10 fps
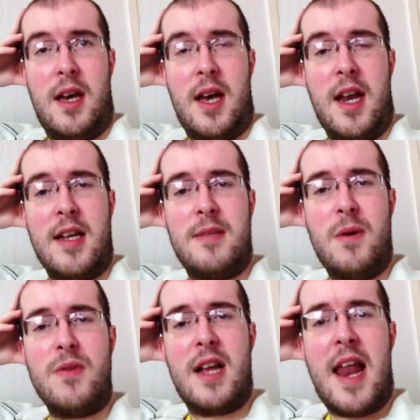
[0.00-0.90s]
And I
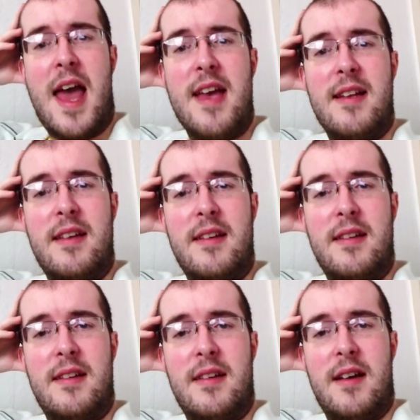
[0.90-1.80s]
suppose I
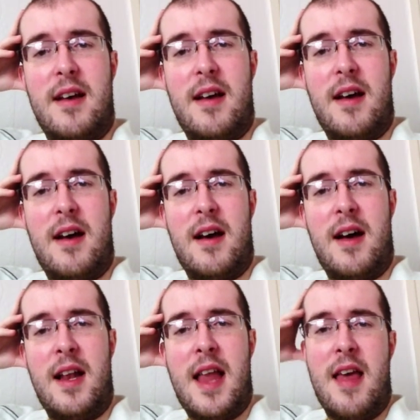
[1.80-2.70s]

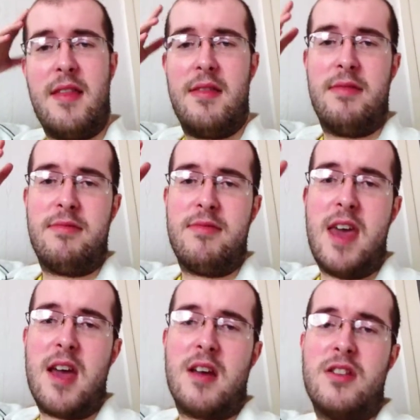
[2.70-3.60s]
let
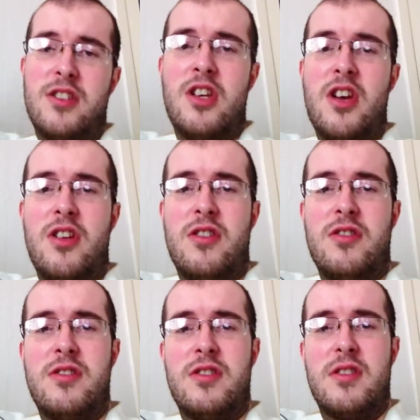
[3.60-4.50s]
their
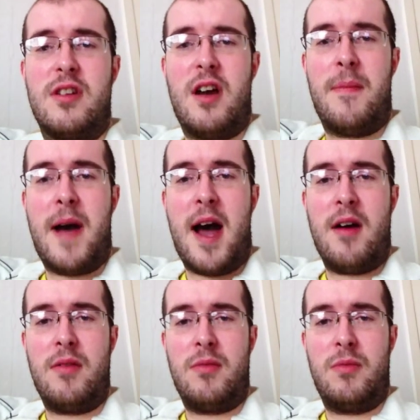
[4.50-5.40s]
concerns
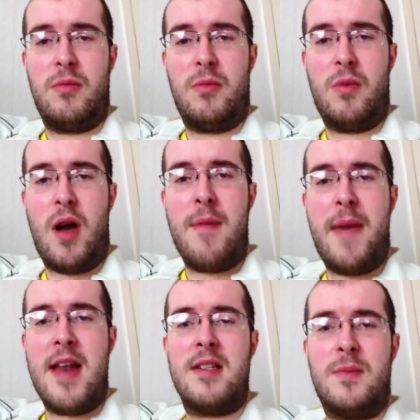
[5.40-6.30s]
about what it
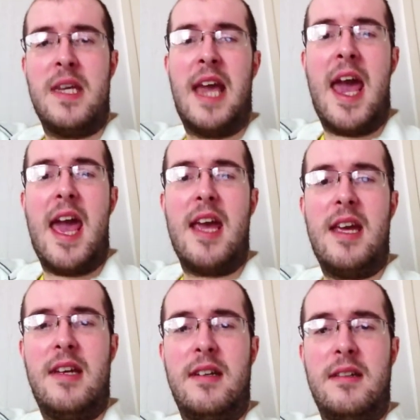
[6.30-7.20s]
meant to be
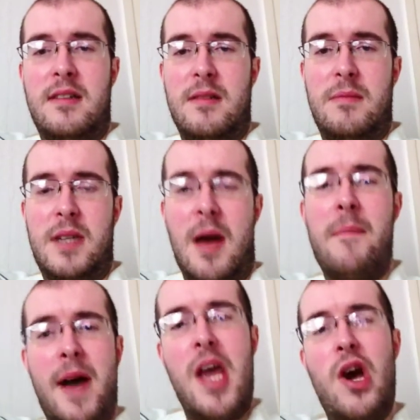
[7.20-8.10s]
gay
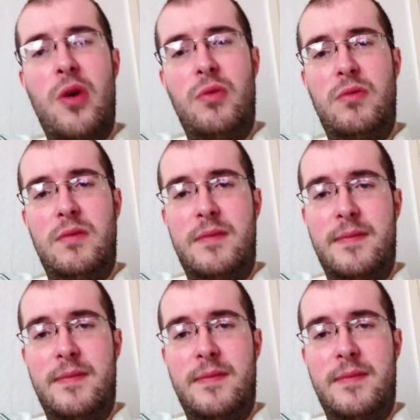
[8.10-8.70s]
become my own.